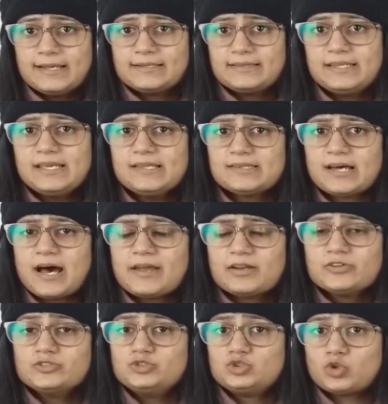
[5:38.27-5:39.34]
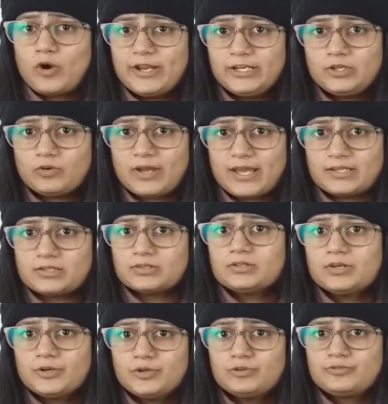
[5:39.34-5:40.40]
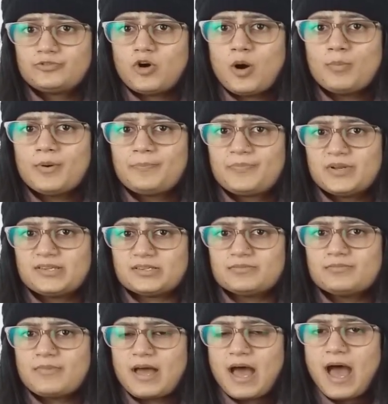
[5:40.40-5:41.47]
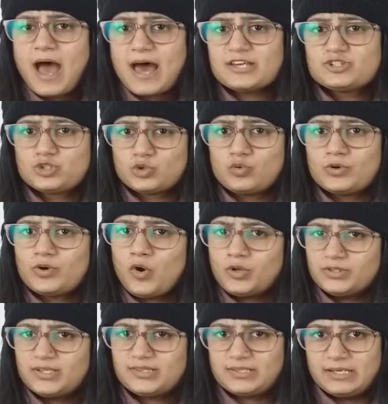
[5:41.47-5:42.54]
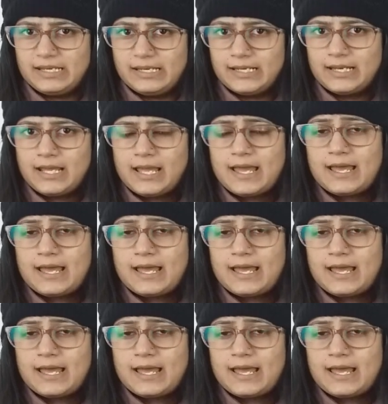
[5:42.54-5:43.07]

These are joined together to form a prism as shown on the screen.